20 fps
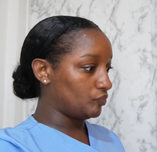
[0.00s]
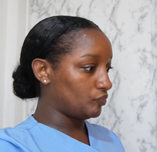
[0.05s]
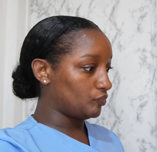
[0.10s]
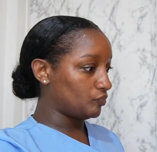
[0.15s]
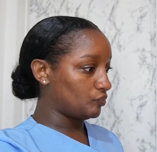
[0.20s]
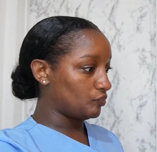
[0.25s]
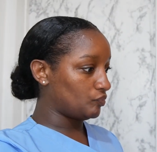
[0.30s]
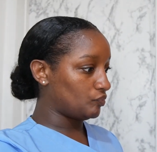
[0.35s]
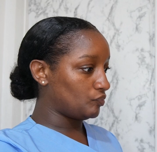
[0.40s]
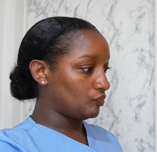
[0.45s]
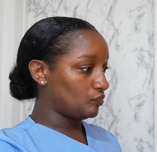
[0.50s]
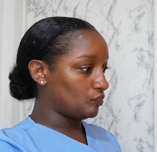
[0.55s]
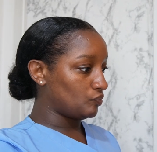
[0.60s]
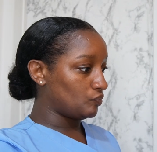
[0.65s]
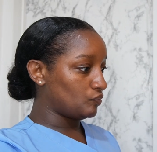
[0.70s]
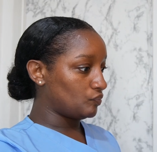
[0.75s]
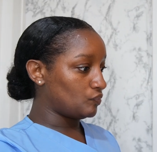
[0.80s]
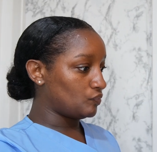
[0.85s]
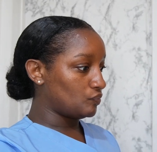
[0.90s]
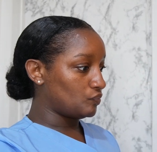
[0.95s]

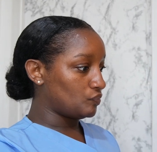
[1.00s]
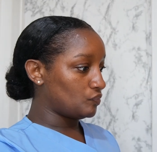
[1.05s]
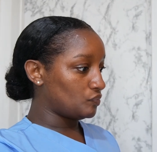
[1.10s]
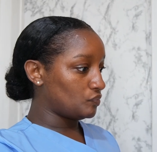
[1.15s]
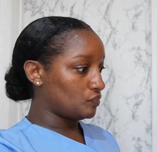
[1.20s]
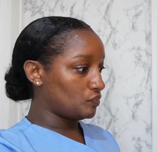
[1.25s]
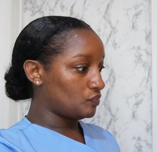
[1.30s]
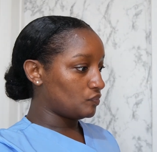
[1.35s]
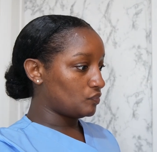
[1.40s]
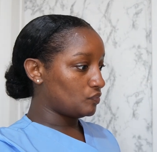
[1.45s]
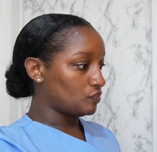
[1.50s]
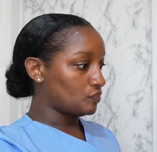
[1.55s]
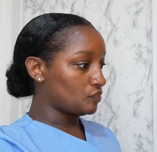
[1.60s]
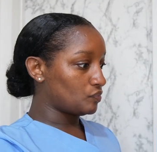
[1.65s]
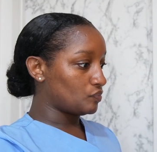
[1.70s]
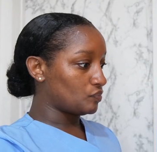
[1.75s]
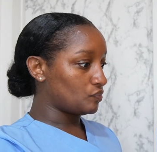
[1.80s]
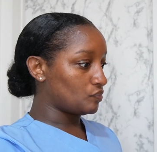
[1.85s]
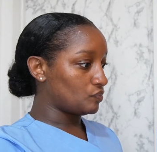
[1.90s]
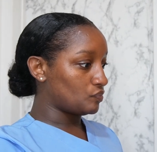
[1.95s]

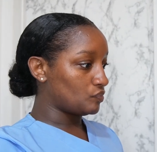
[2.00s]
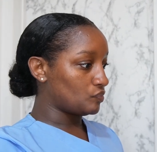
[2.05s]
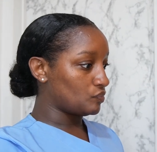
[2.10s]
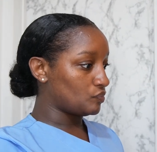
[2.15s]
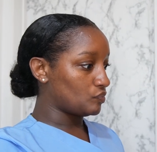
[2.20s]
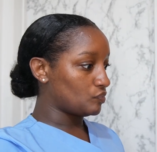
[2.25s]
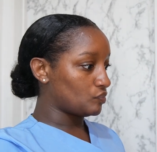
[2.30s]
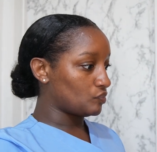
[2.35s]
Nothing is said.